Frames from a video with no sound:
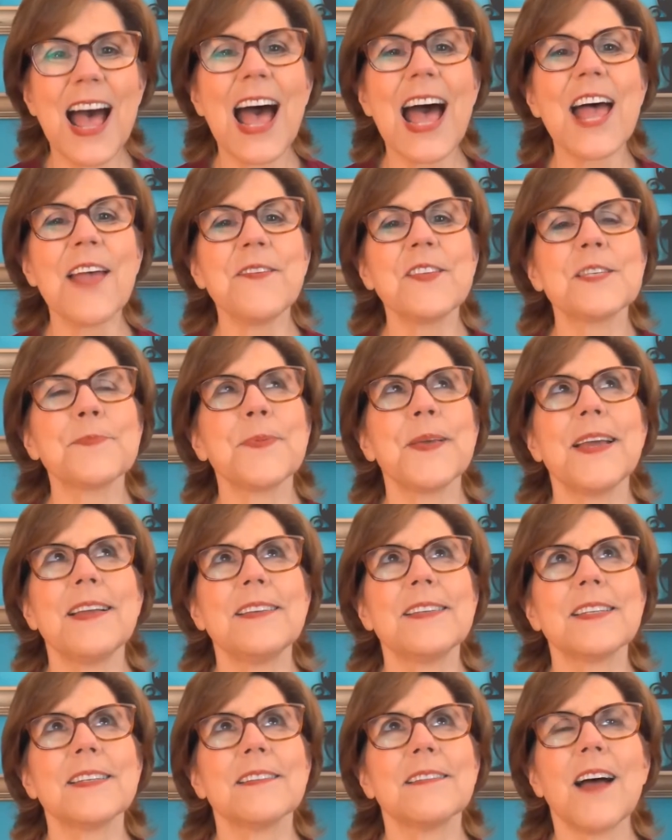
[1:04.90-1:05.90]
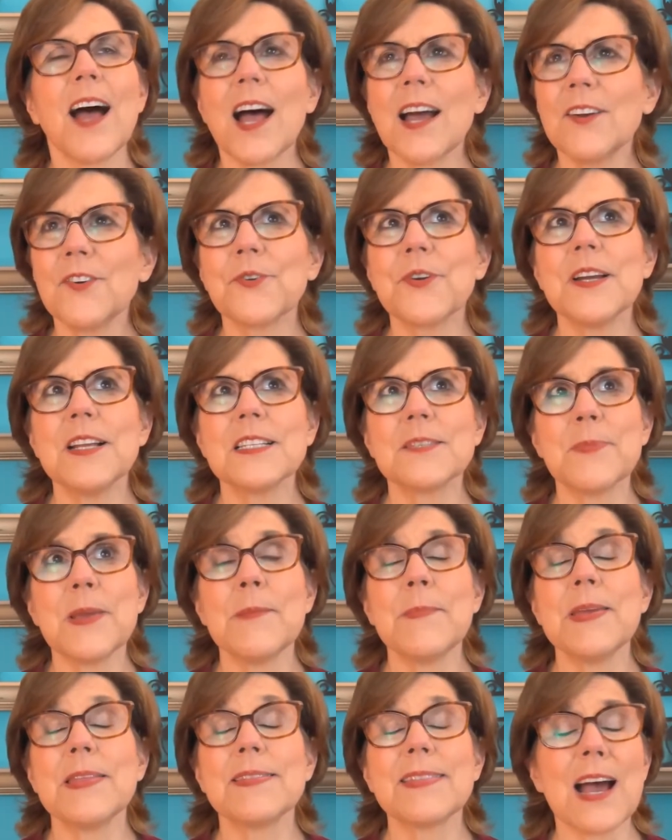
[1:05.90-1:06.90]
I spent hundreds,
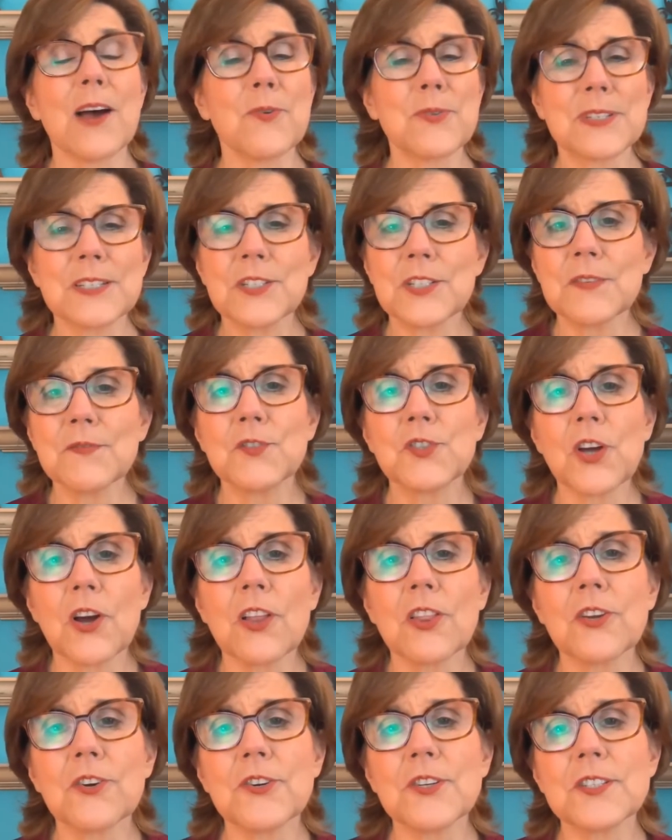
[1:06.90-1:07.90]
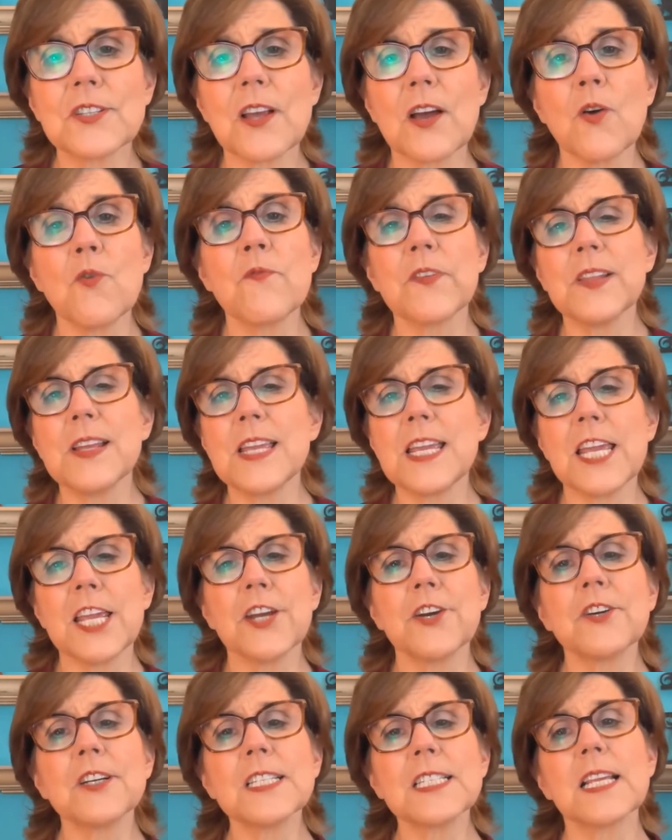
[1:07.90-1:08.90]
maybe thousands of dollars over the
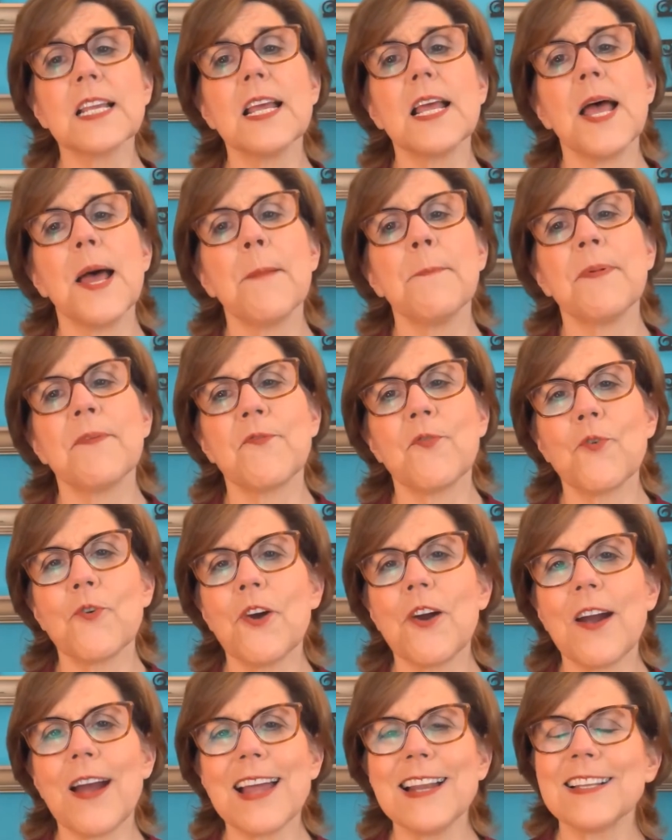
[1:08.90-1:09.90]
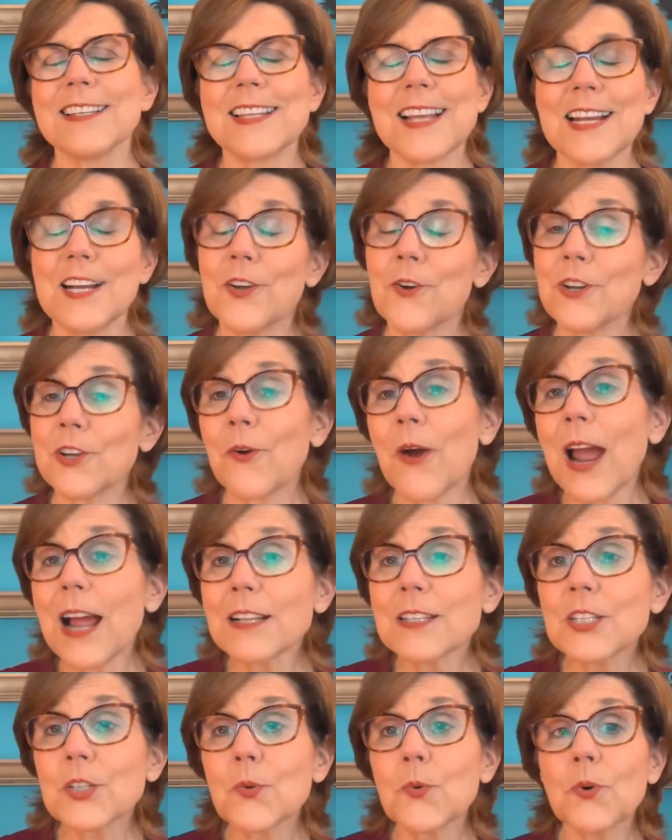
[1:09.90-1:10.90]
years before I decided to go to
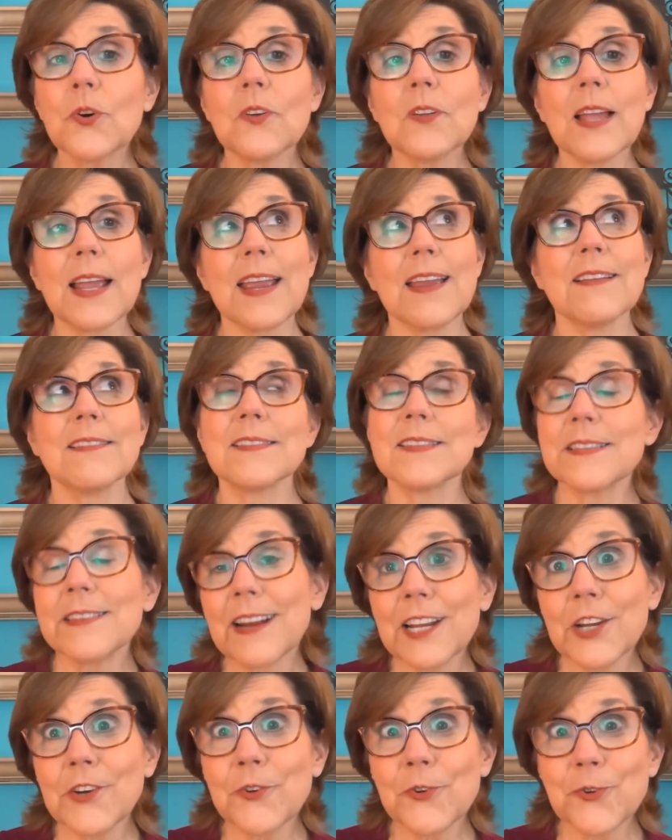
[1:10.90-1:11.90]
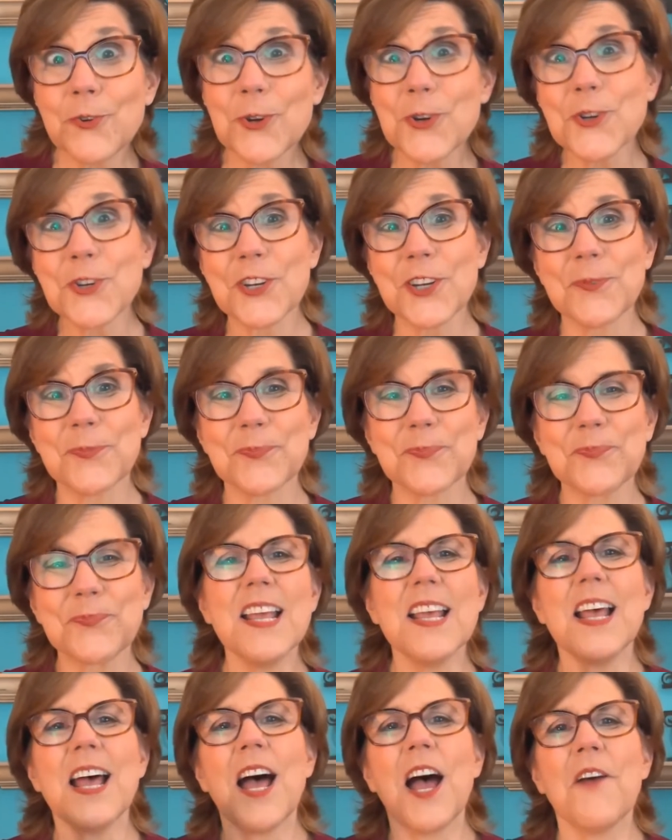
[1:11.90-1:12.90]
grad school and study nutrition.
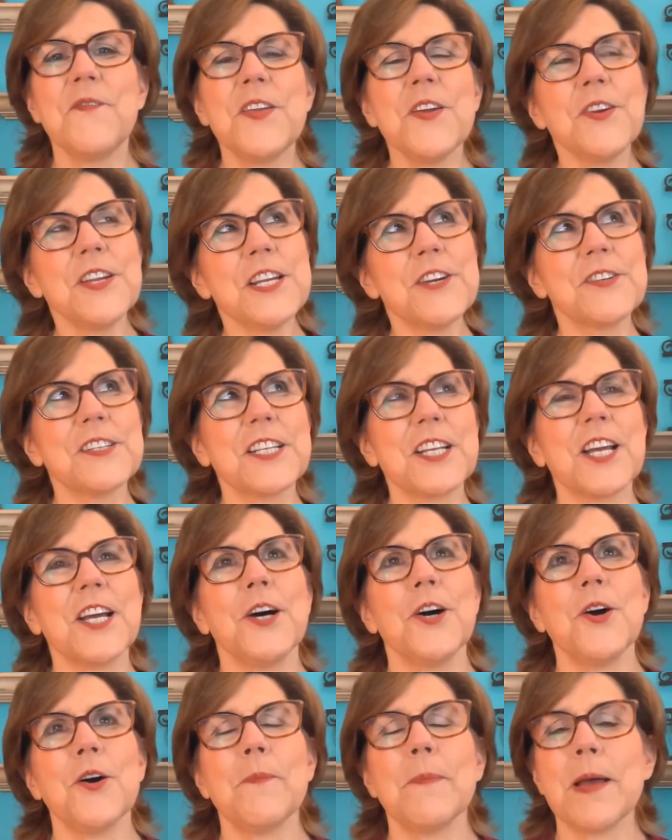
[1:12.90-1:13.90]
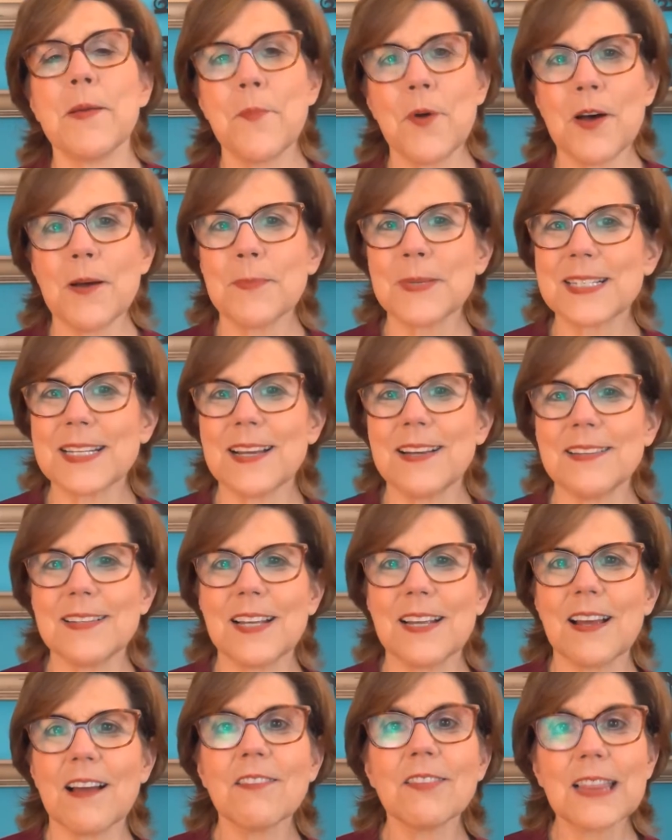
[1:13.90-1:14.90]
A few years ago, my mom
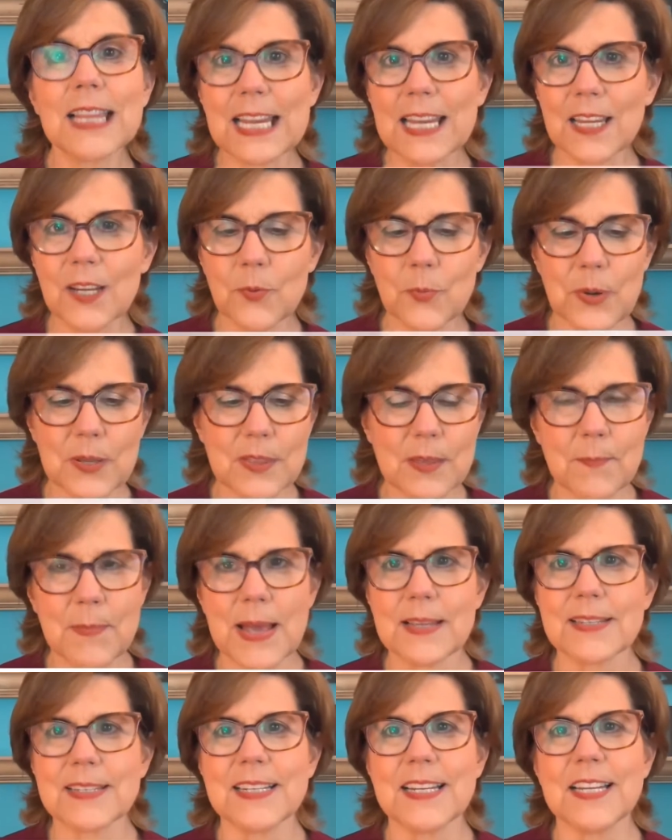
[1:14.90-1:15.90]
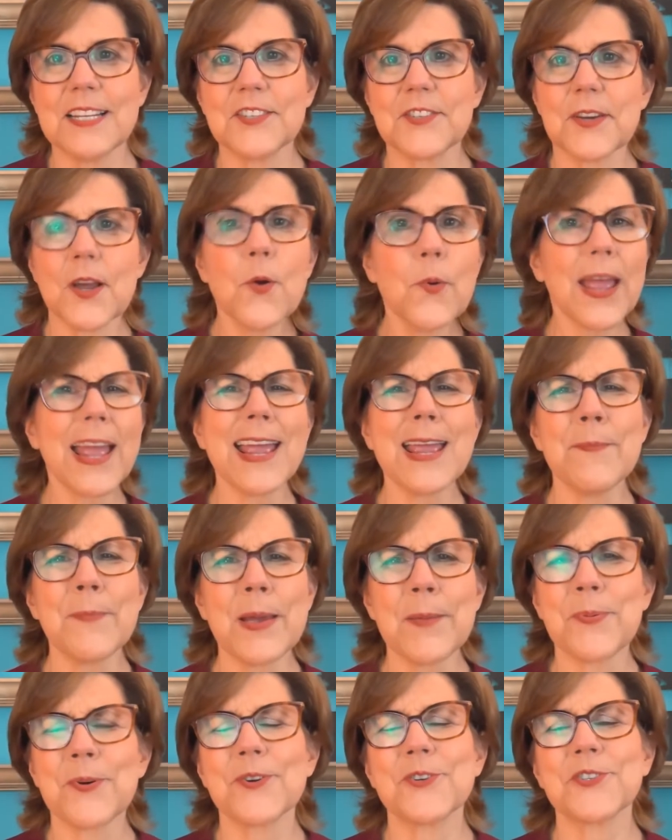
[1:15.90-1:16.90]
sent a link with the message, okay, my
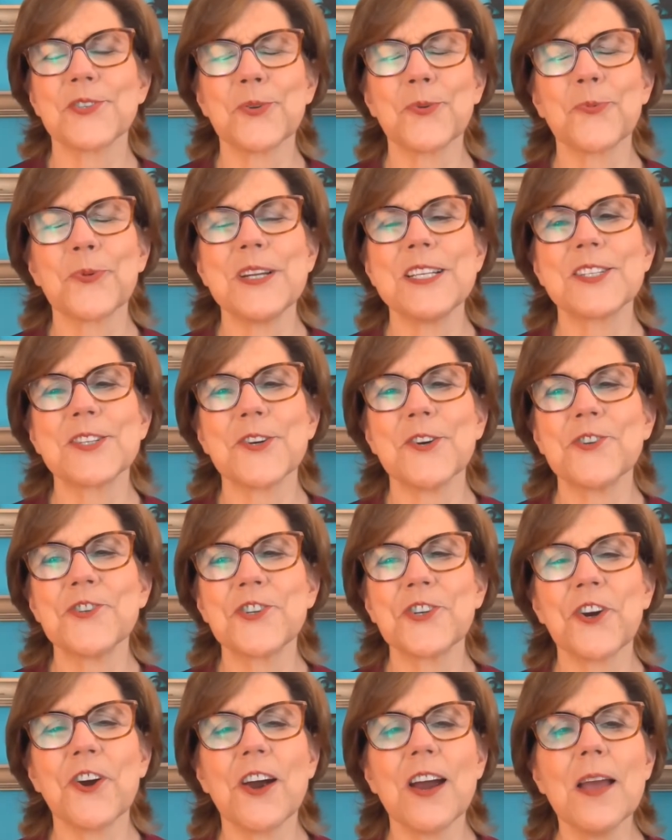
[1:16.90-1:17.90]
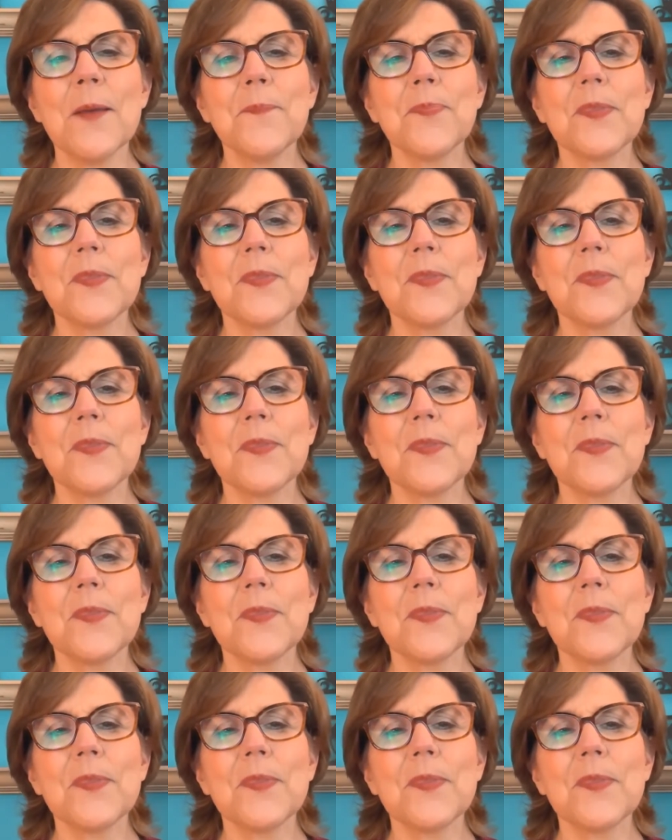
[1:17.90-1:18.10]
personal researcher,